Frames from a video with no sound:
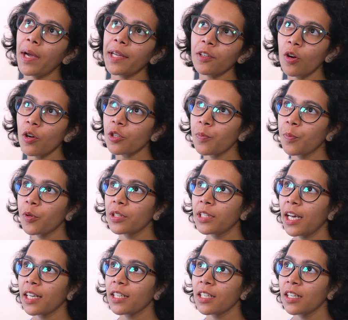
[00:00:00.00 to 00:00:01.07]
not put
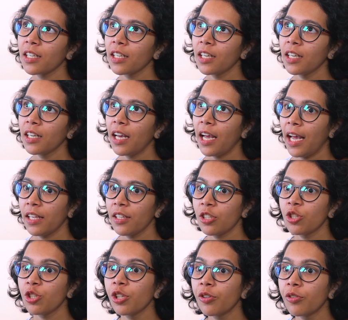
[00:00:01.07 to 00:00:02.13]
that as
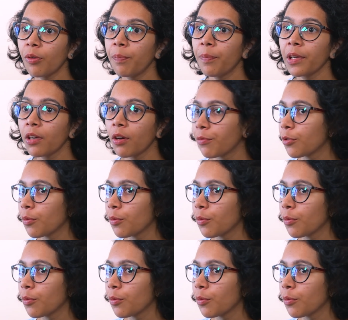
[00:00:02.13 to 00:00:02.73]
chirruping of the